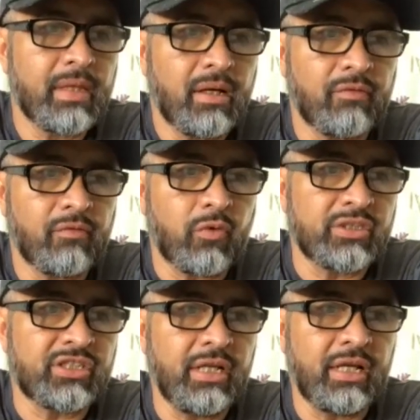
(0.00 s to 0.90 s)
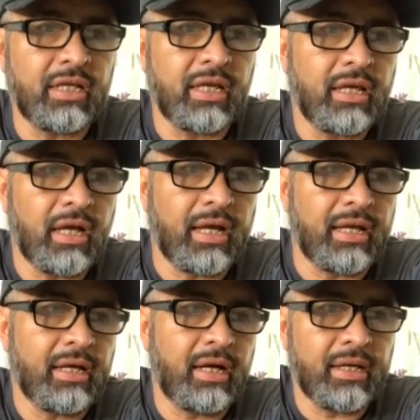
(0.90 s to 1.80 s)
unfortunately,
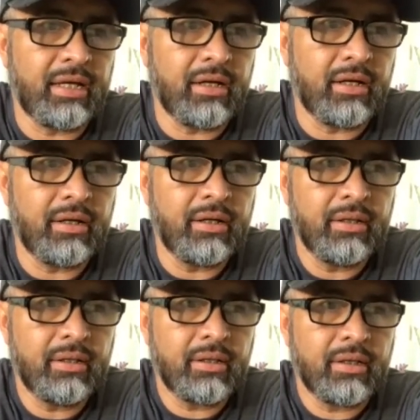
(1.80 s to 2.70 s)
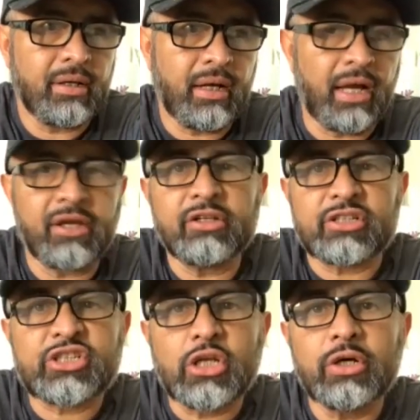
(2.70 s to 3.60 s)
I
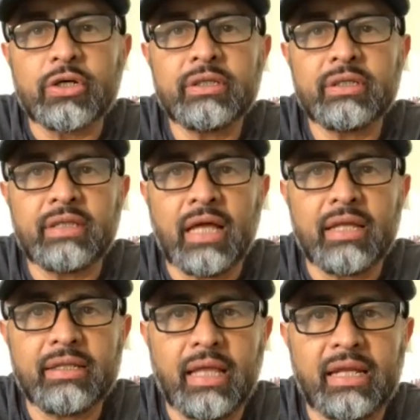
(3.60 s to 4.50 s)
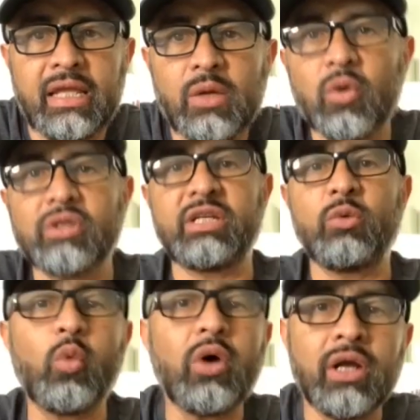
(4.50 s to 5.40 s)
understood that he
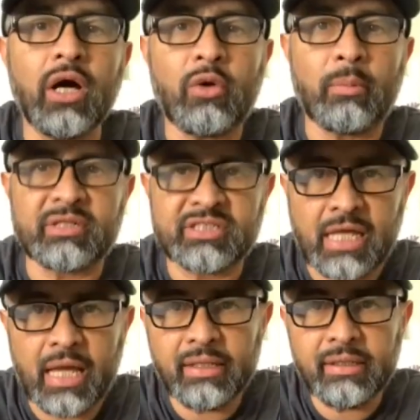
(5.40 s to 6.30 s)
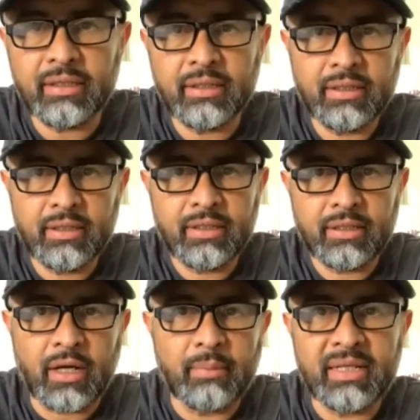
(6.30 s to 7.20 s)
wasn't 100%
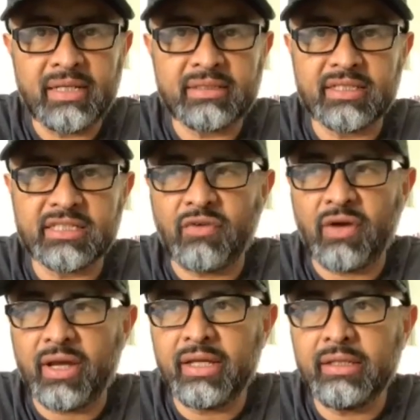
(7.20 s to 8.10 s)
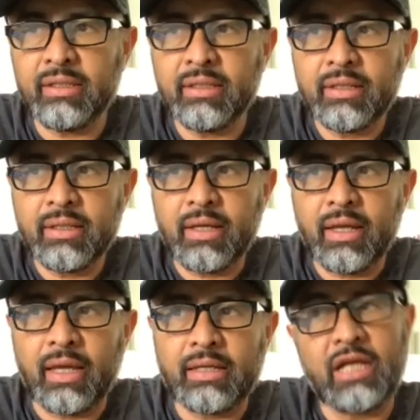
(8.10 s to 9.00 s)
coming into this fight.
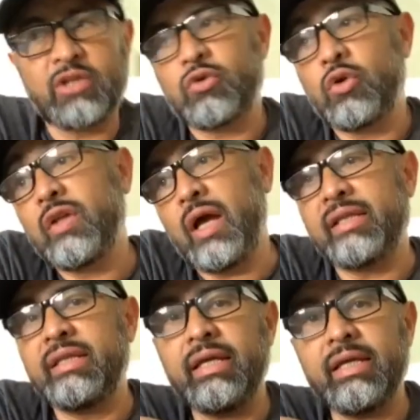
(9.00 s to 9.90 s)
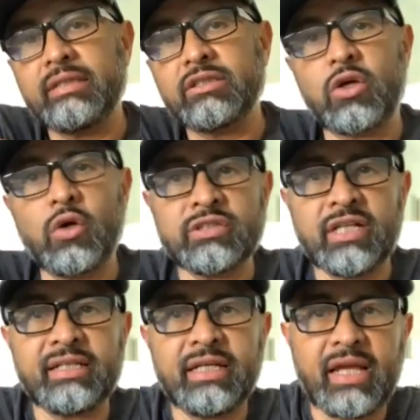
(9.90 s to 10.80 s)
And I did, as a coach,
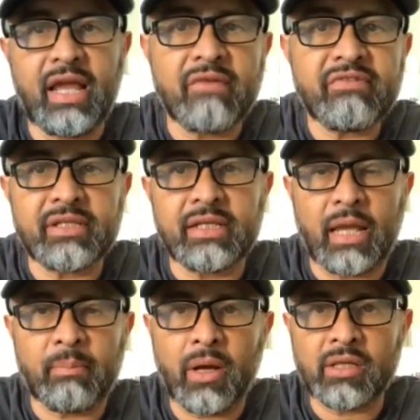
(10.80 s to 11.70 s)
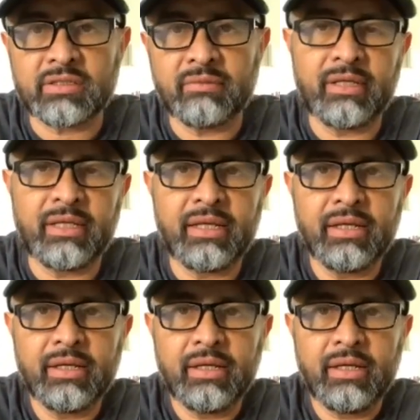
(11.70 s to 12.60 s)
I did everything I possibly
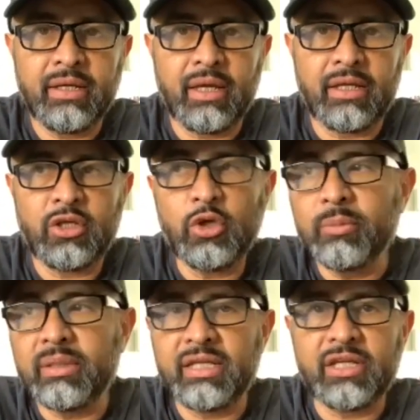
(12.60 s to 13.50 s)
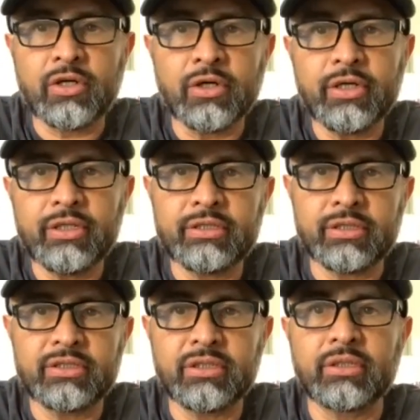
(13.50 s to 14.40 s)
and humanly could
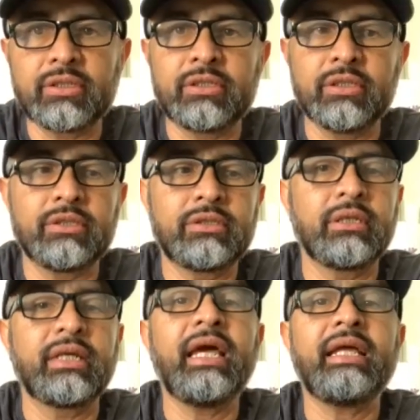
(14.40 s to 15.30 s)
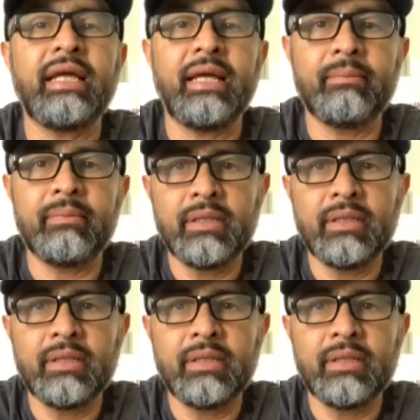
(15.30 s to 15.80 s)
to get him